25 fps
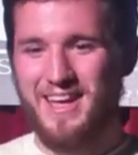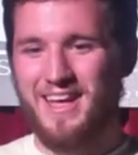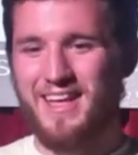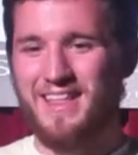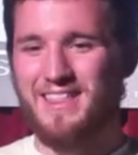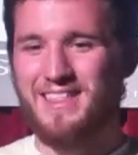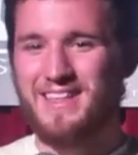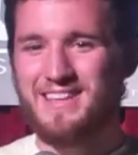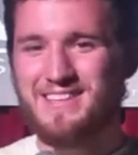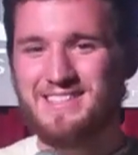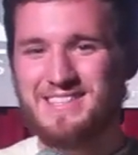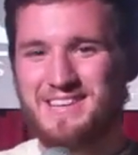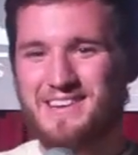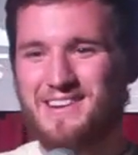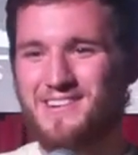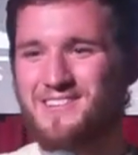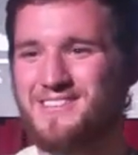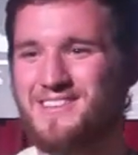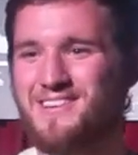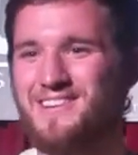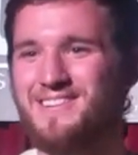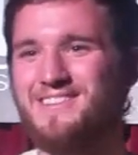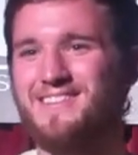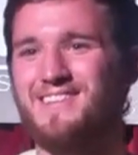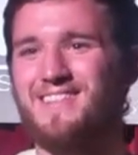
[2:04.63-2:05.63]
And then she
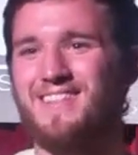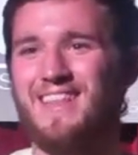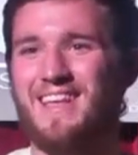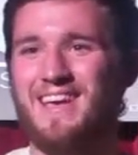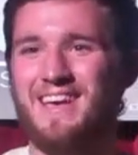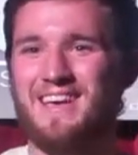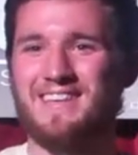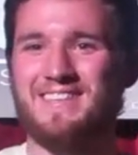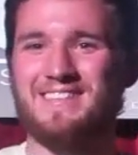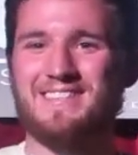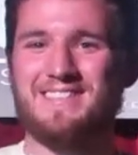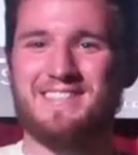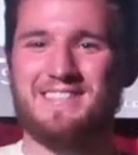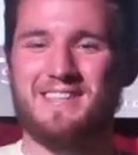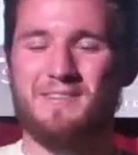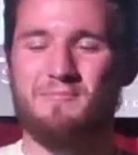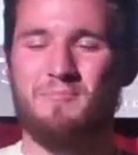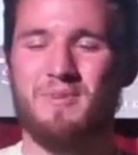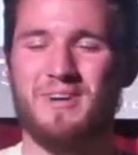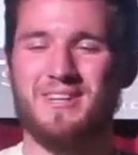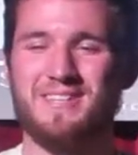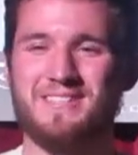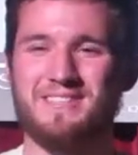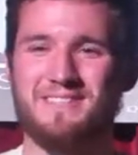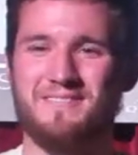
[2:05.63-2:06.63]
goes on to list a
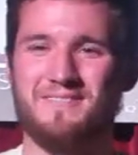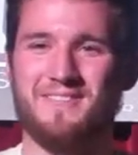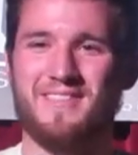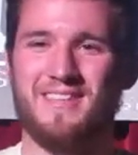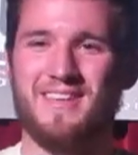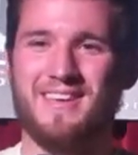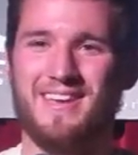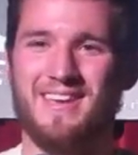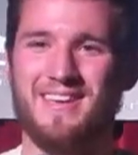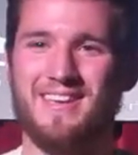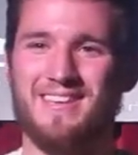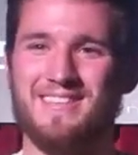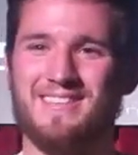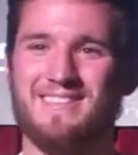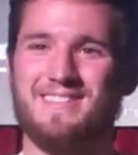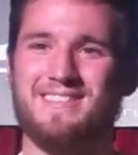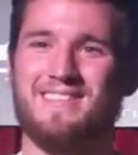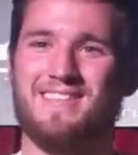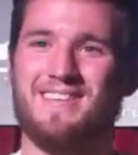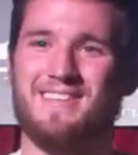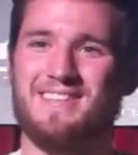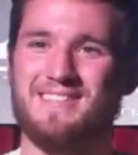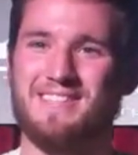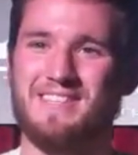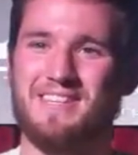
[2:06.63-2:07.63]
bunch of things
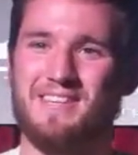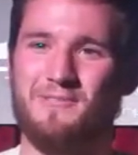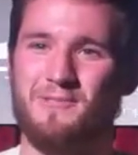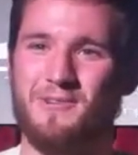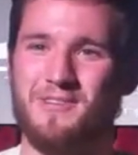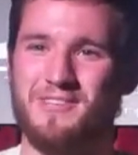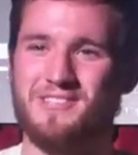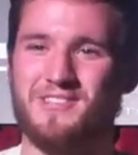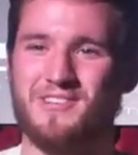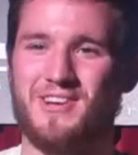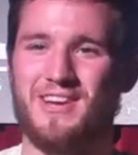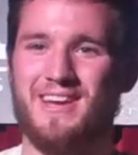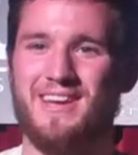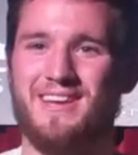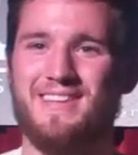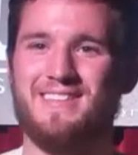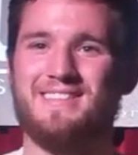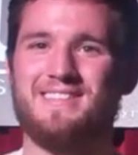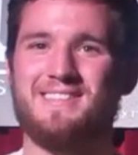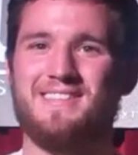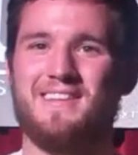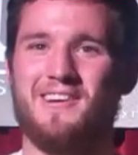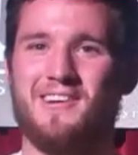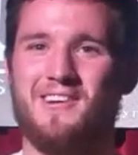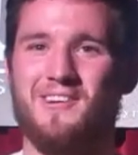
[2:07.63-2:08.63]
that she would trade
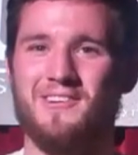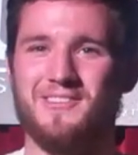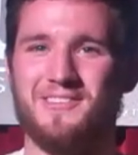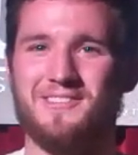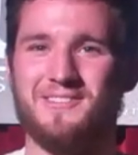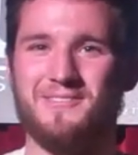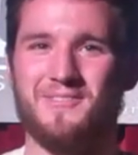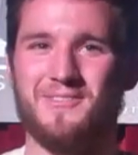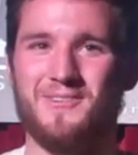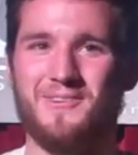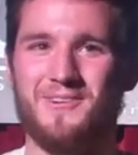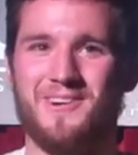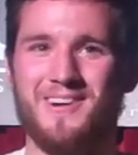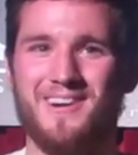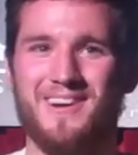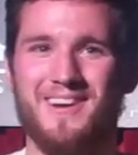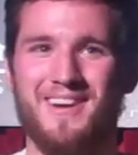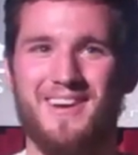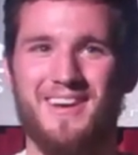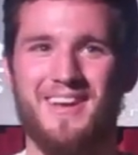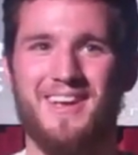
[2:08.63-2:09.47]
snuggles for.